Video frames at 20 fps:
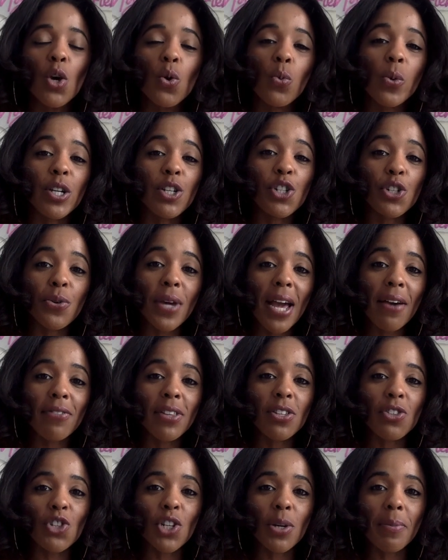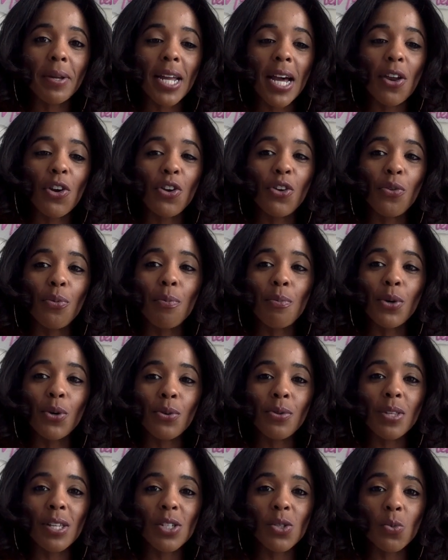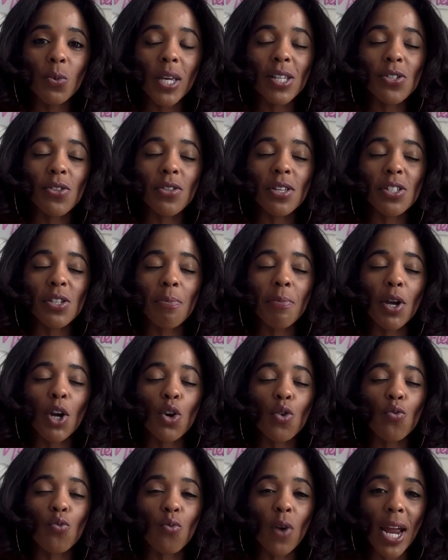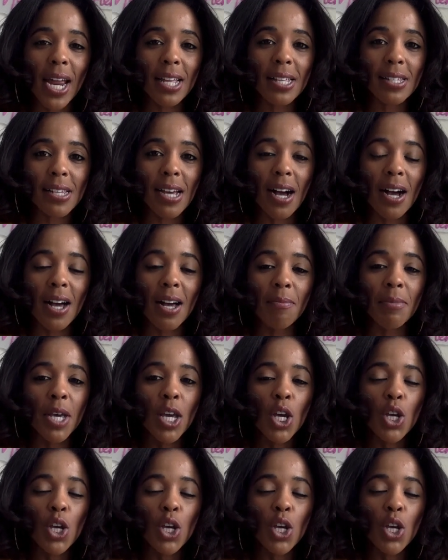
We do have the Gemini new moon this week, so this would be a great time